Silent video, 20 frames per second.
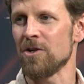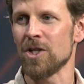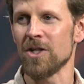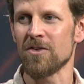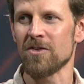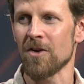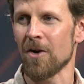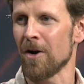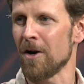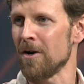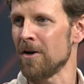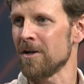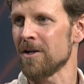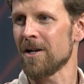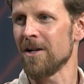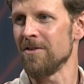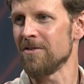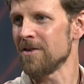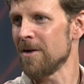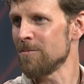just our
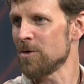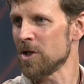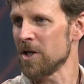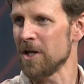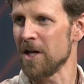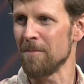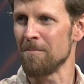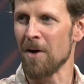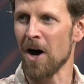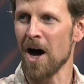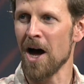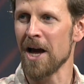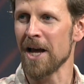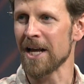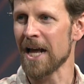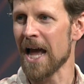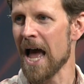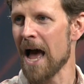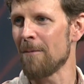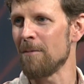consumption and
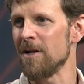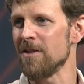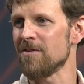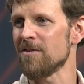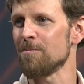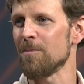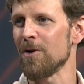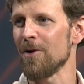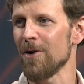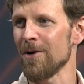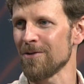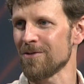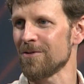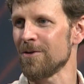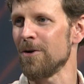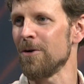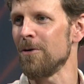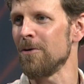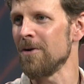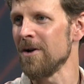buying habits, but
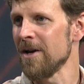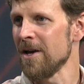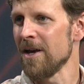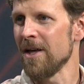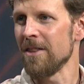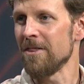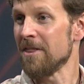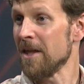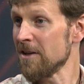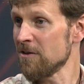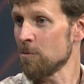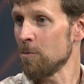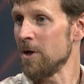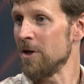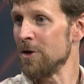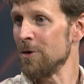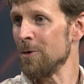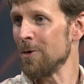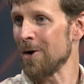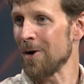also things we
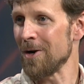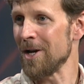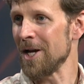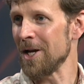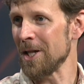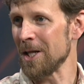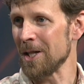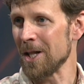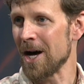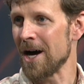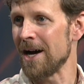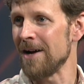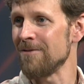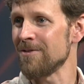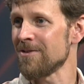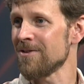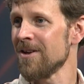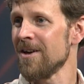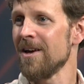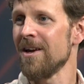do in our daily
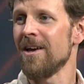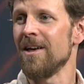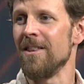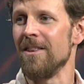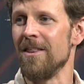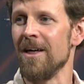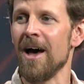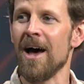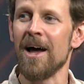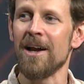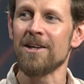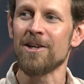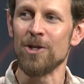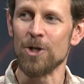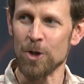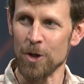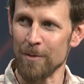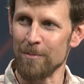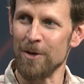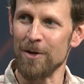lives that
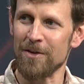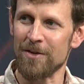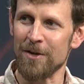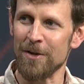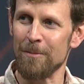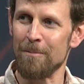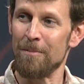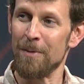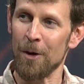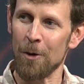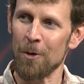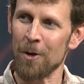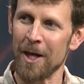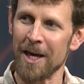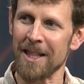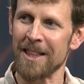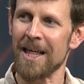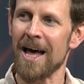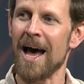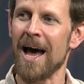contribute to
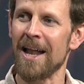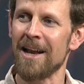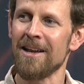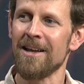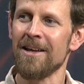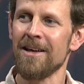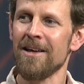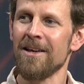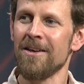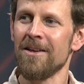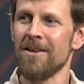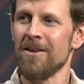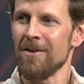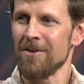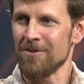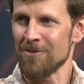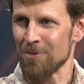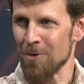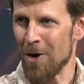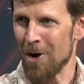building that
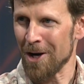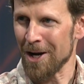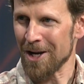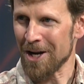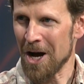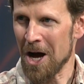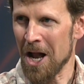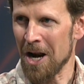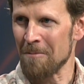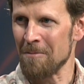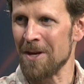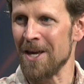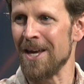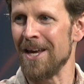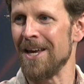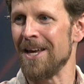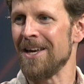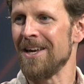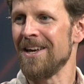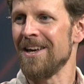strong
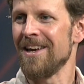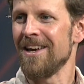economy,